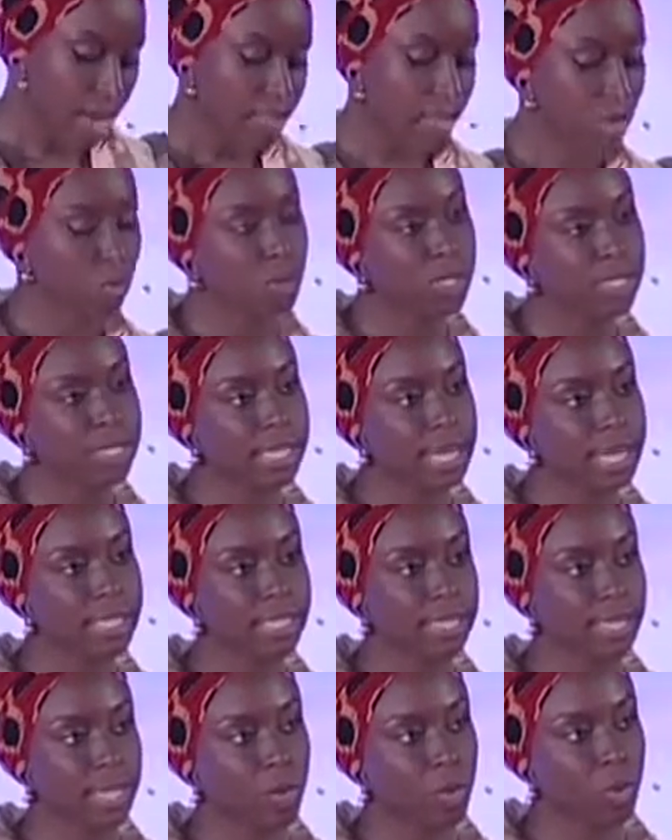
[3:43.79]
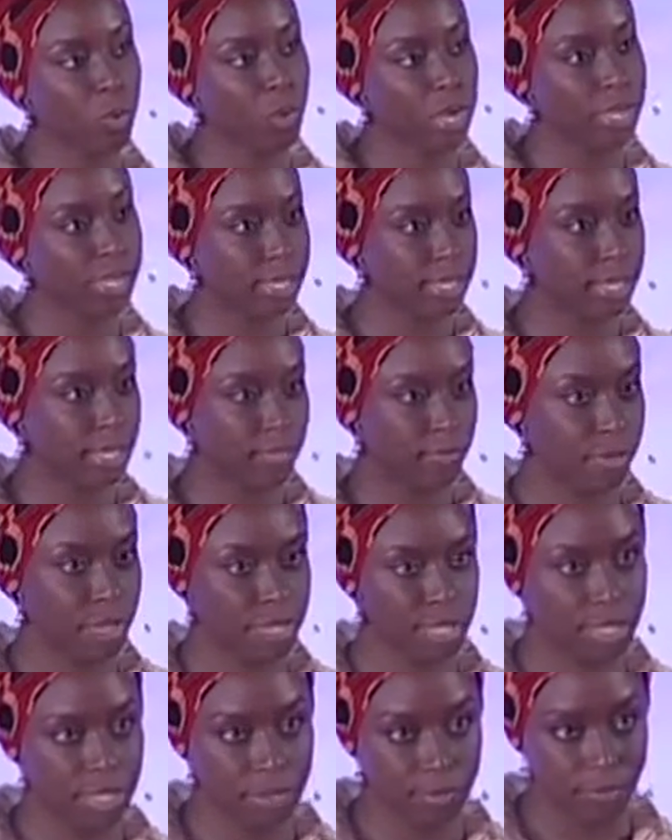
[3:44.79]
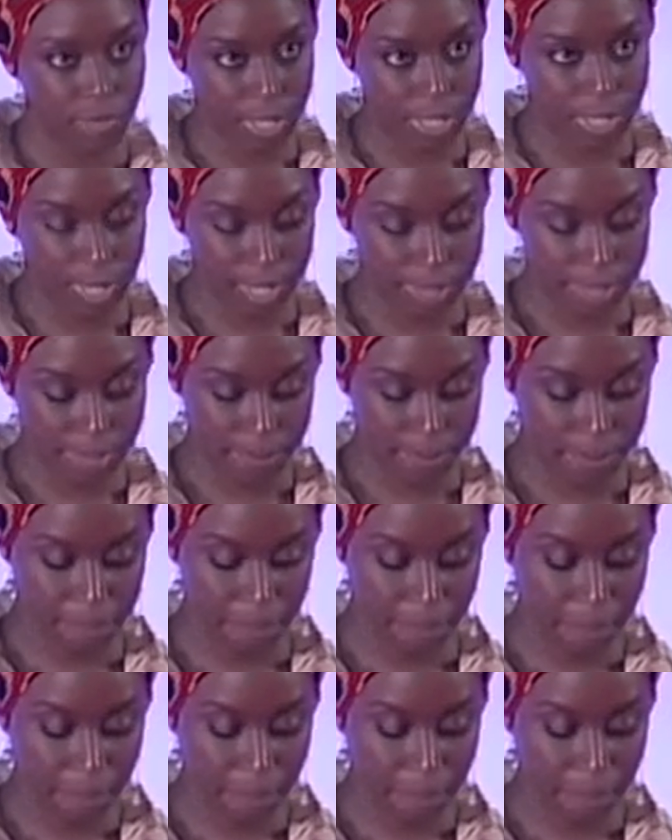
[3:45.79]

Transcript: Then one Saturday, we went to his village to visit.